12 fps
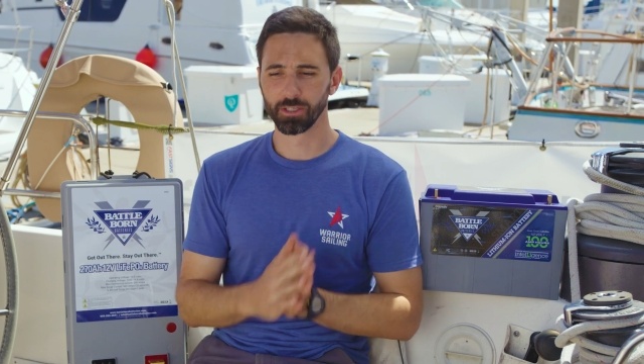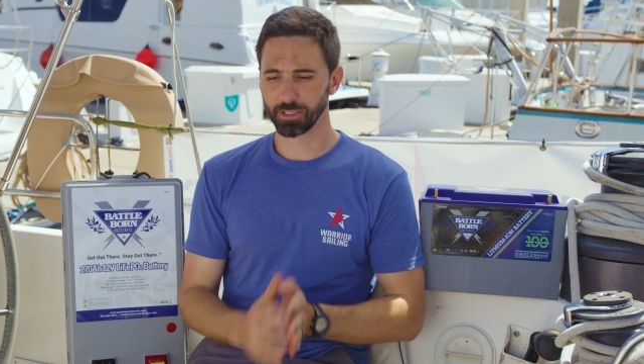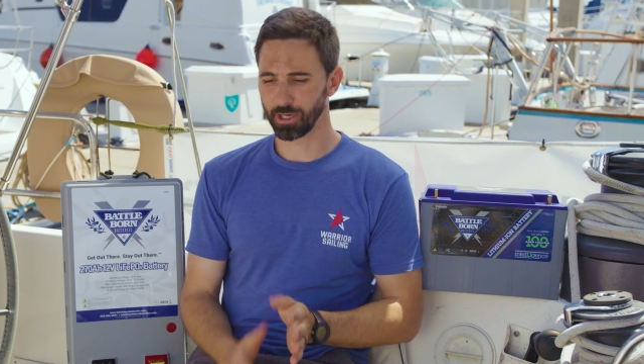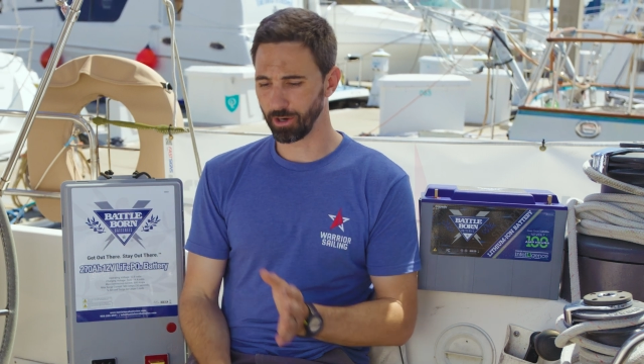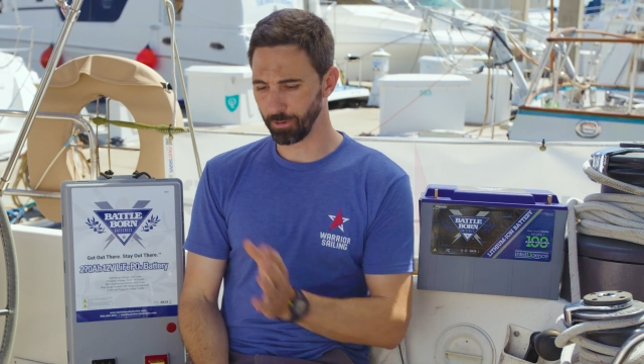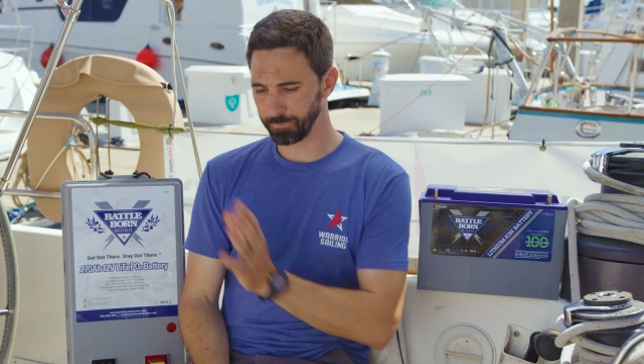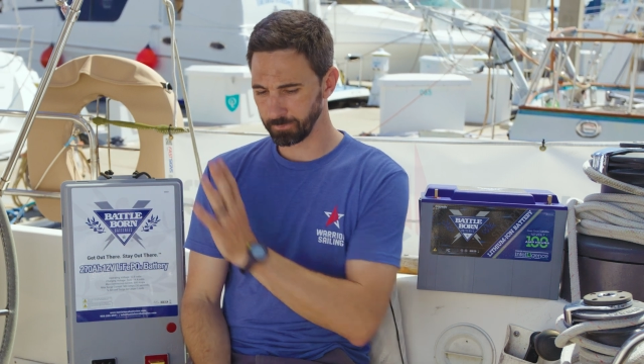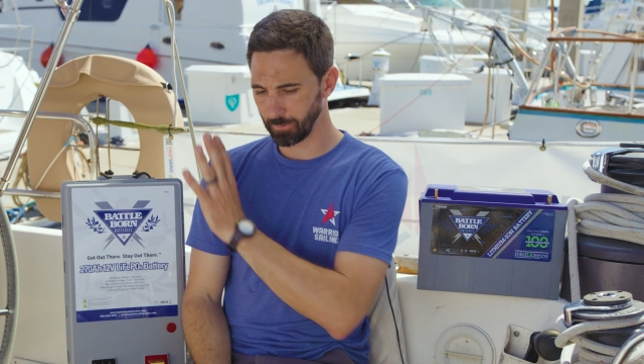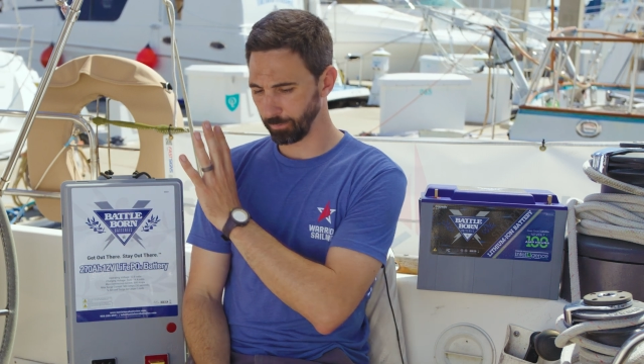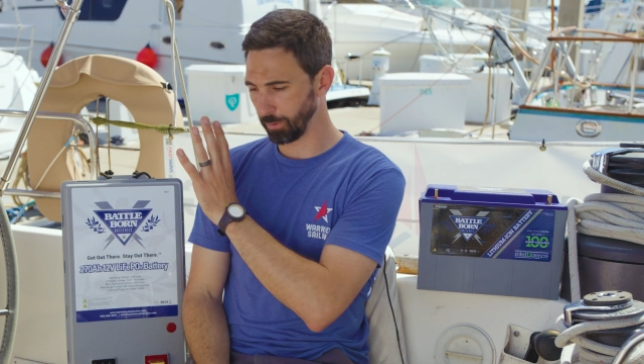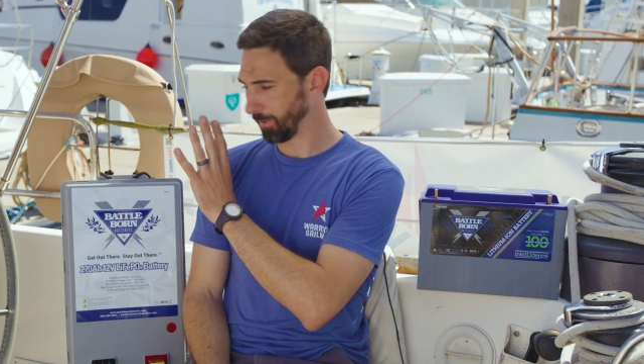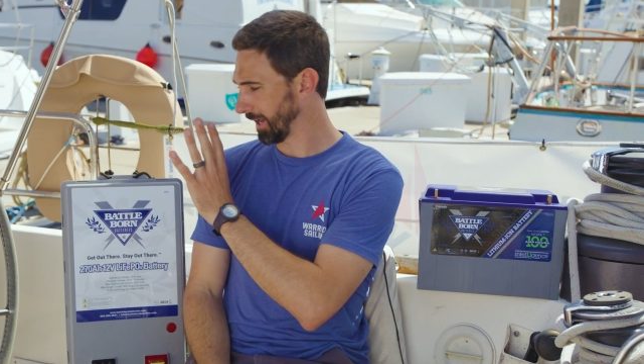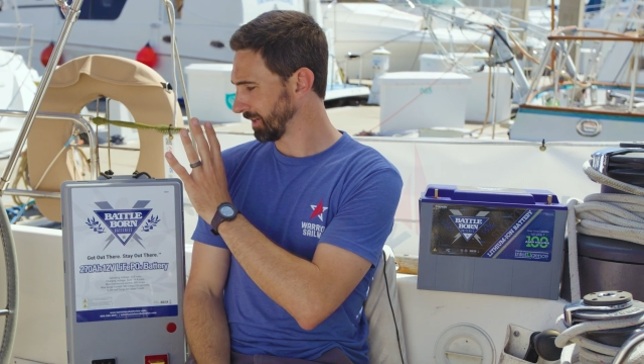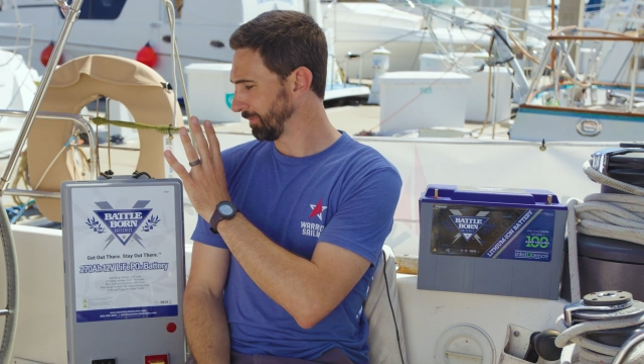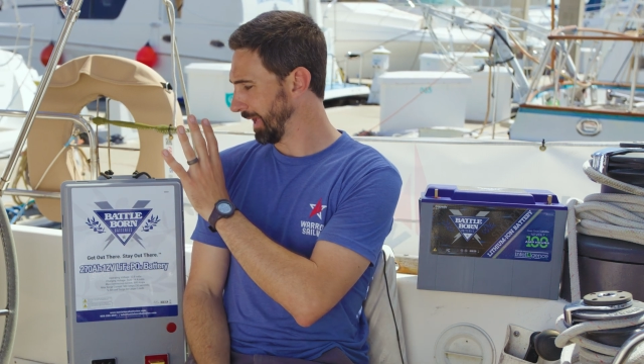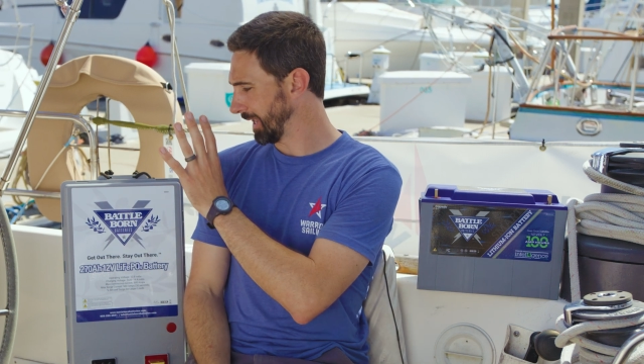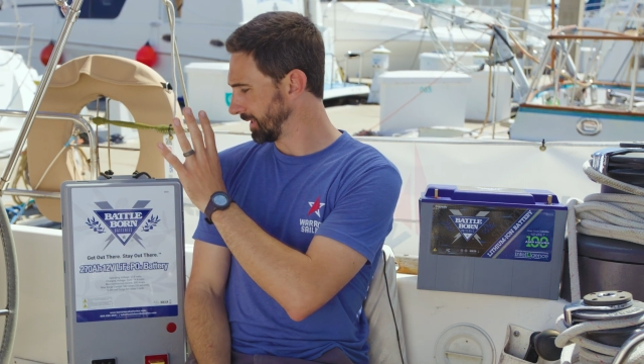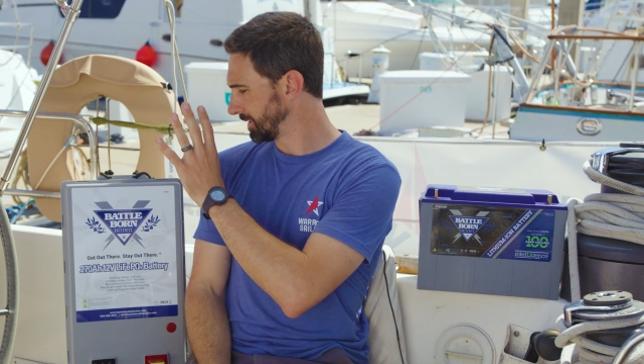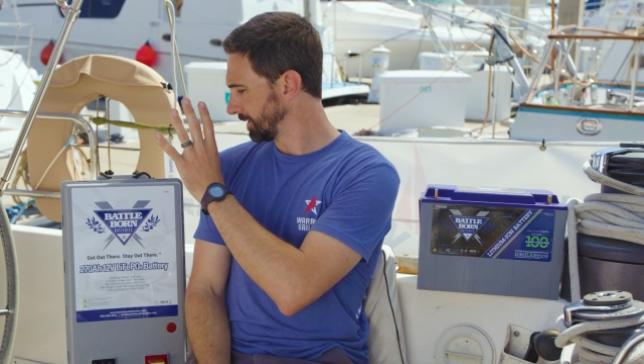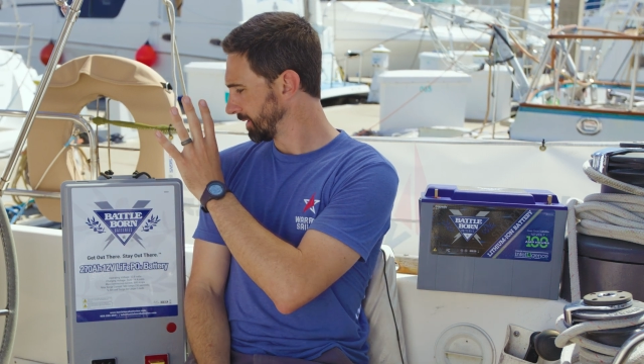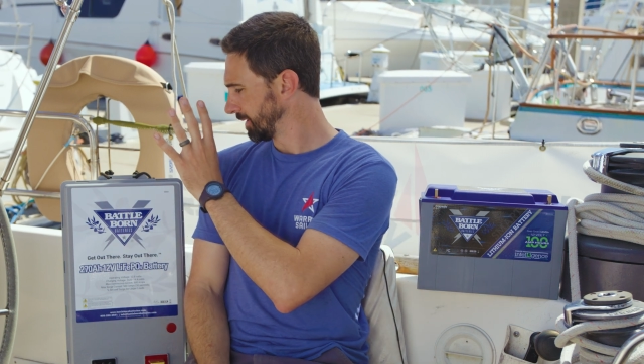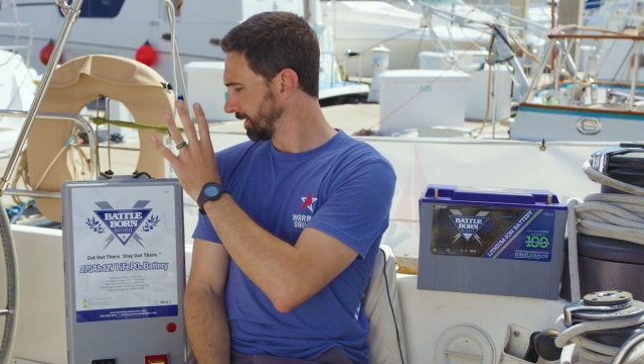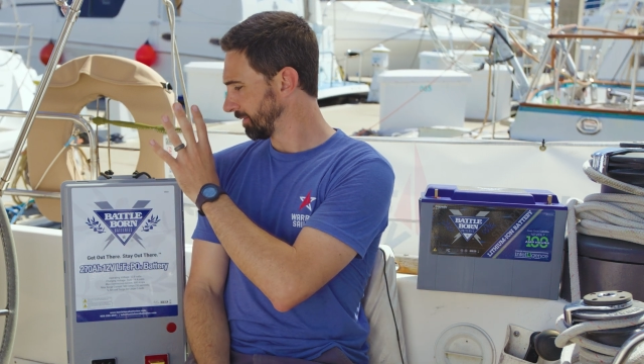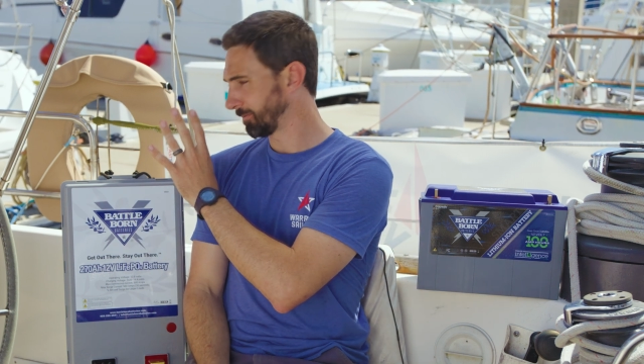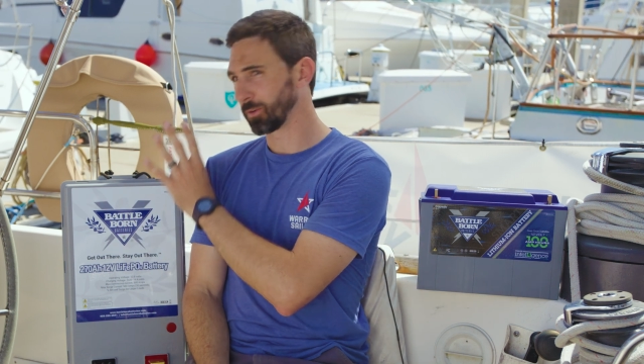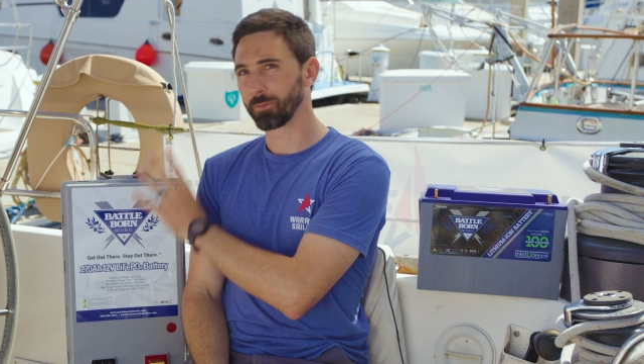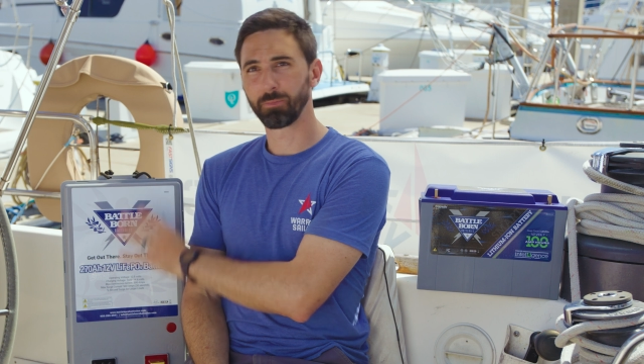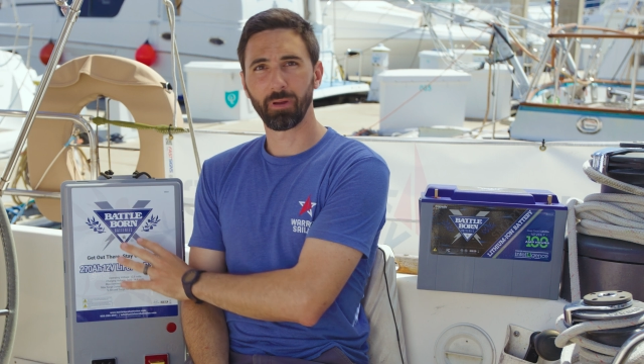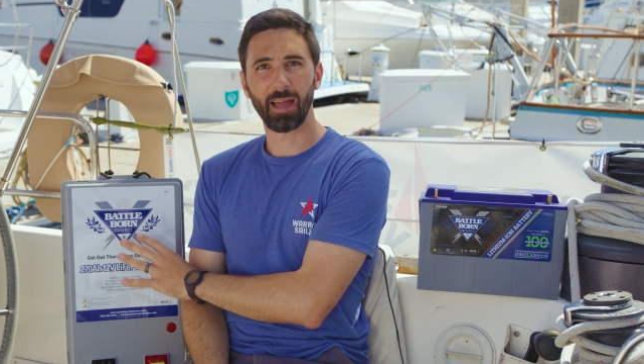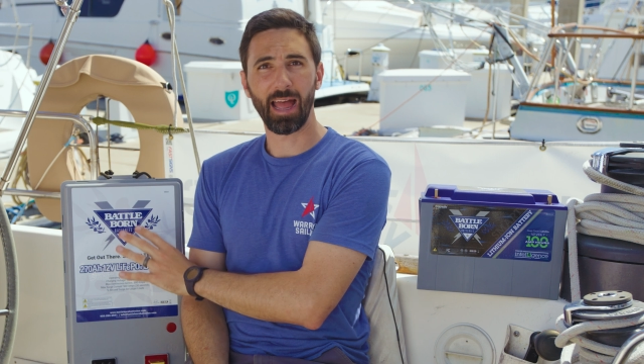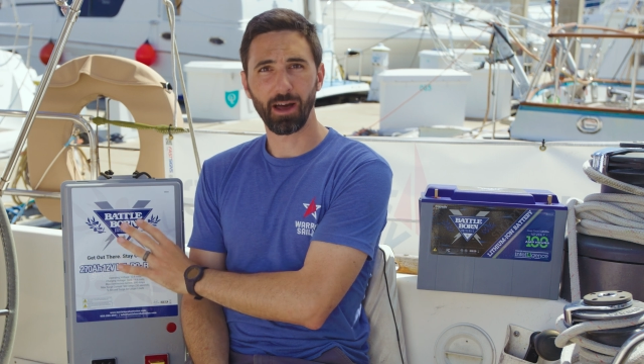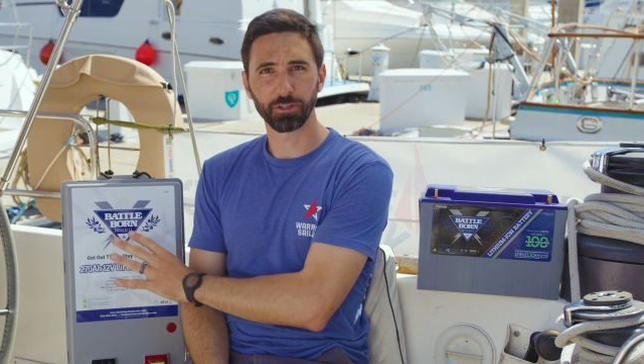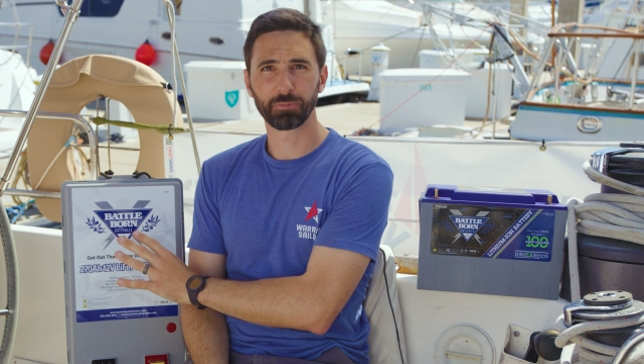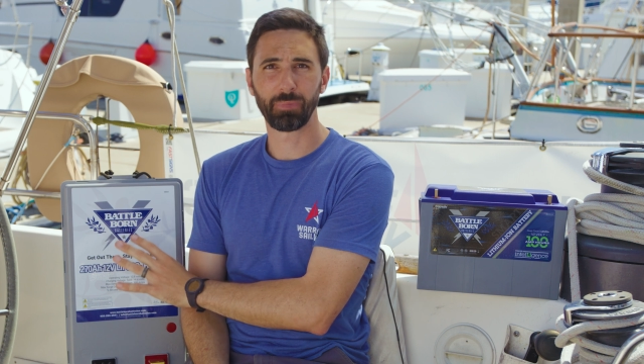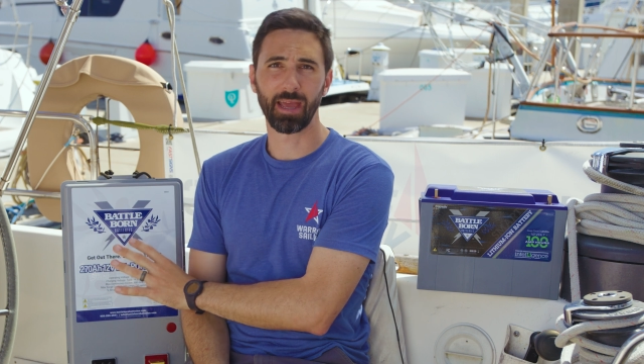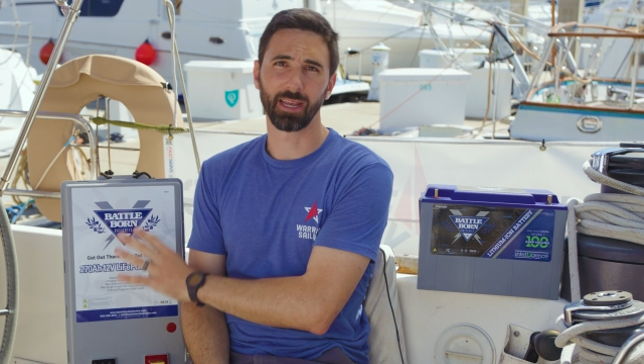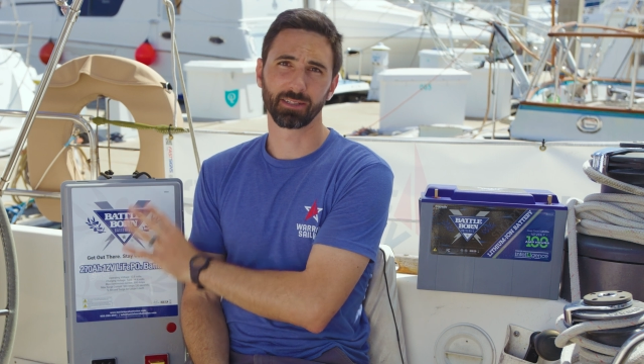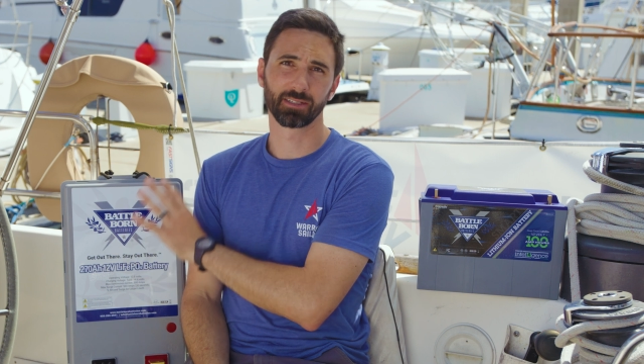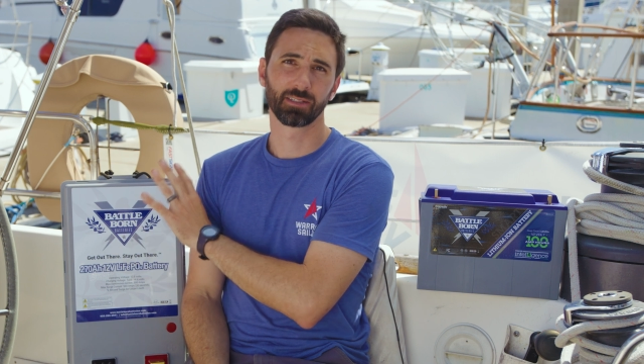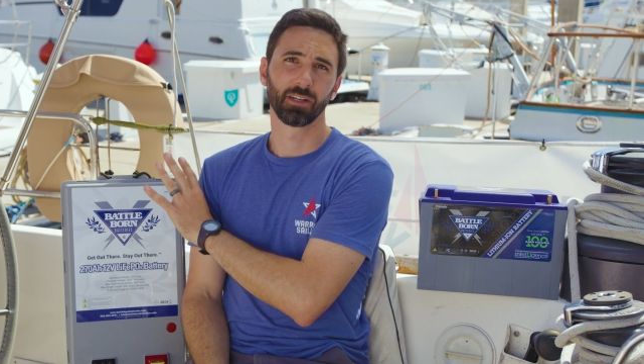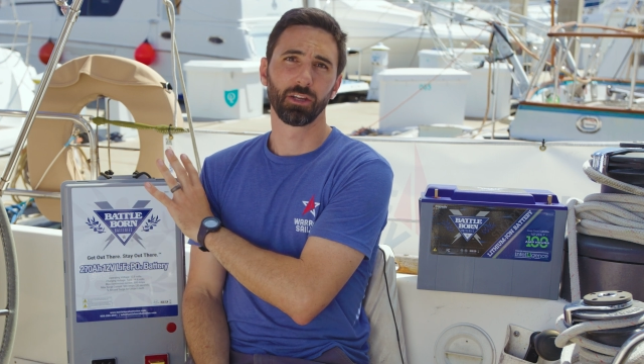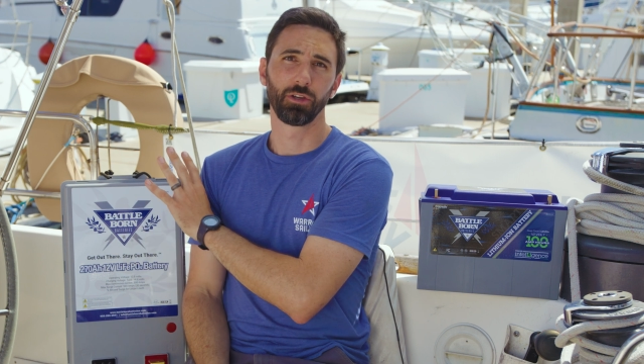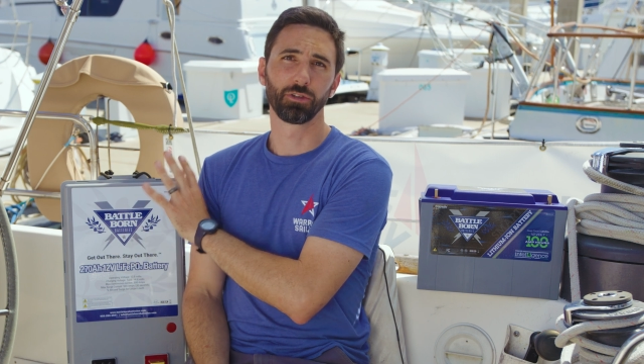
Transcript: So we recommend for house banks,